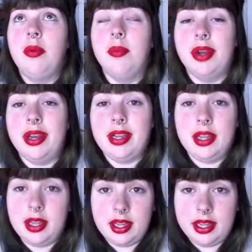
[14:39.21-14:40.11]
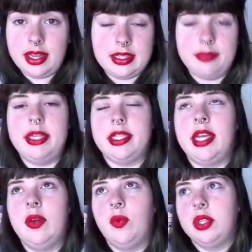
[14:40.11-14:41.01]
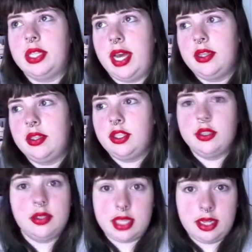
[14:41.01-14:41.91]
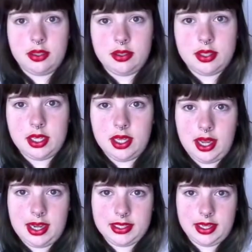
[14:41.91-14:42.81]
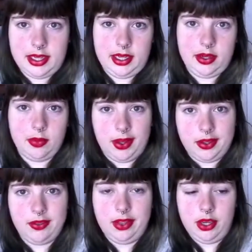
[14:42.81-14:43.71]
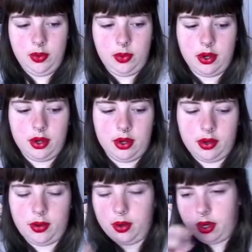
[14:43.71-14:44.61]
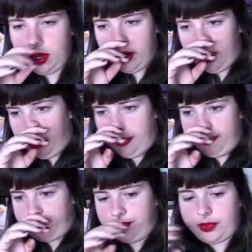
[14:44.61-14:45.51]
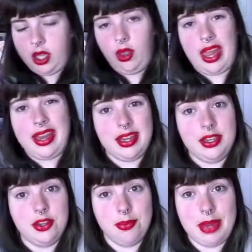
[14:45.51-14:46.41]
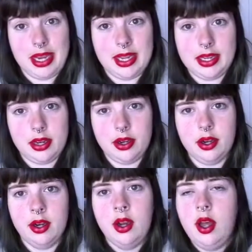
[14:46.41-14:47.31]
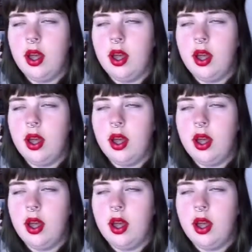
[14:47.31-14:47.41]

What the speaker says: but it's amazing. It will test your skills as a relatively newer or light intermediate knitter.